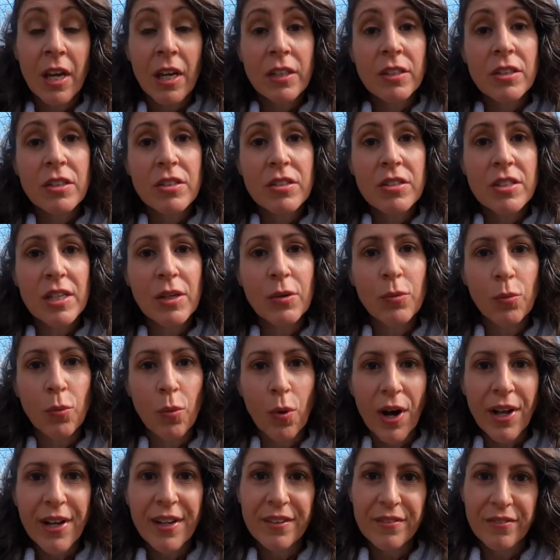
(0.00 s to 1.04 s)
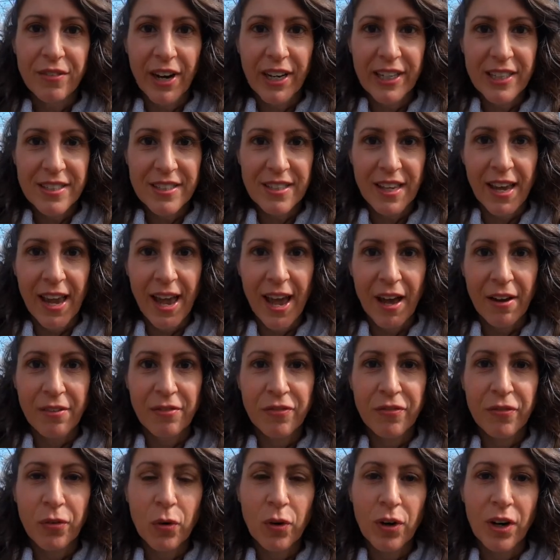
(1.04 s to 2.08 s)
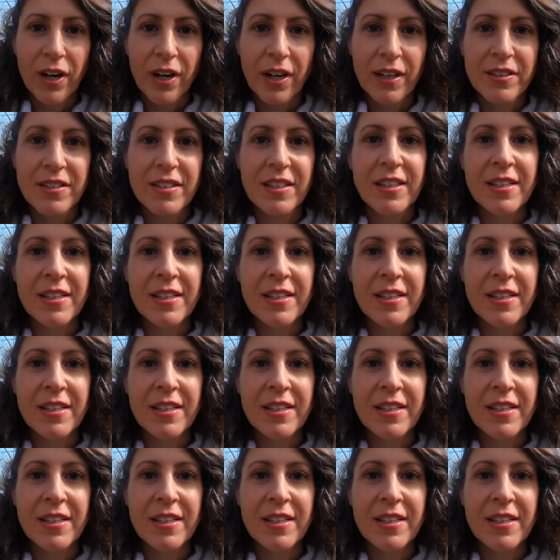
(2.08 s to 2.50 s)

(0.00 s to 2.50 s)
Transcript: to see what advice they have for us